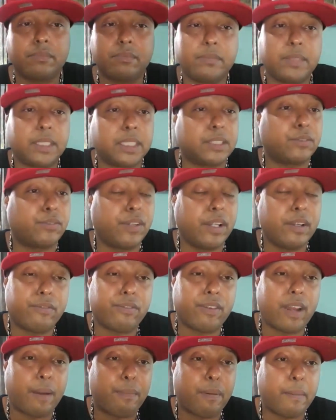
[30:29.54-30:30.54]
Mr. Flip
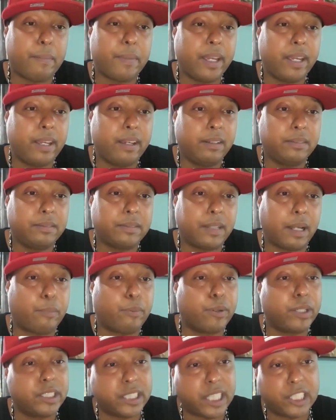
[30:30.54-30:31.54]
Flop, I'm here. I
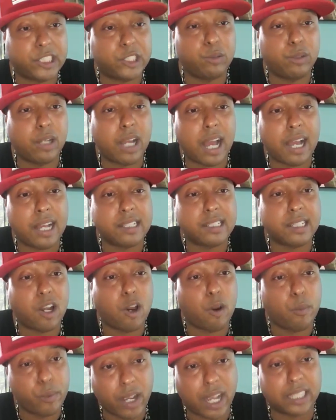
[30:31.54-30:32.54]
appreciate you guys, and I
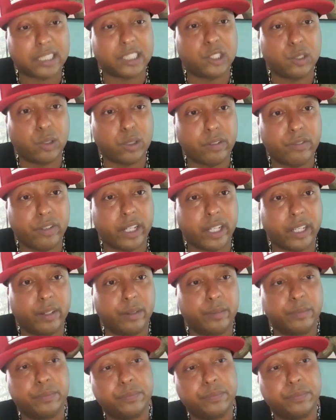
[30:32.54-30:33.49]
hope you guys enjoyed the video.